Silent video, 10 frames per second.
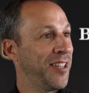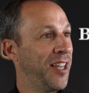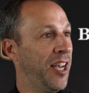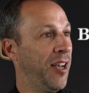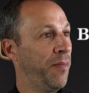
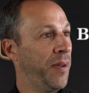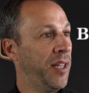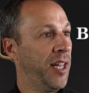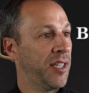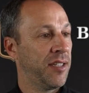um,
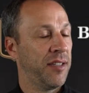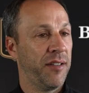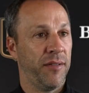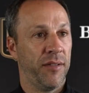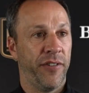and that's
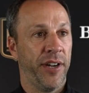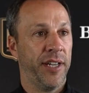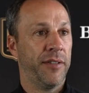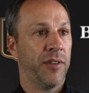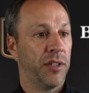
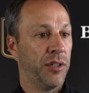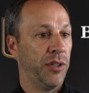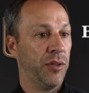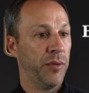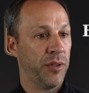very difficult to
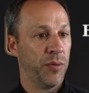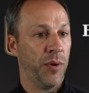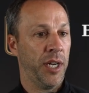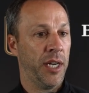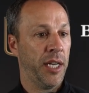do with
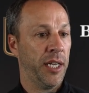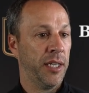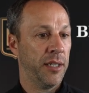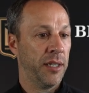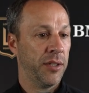29,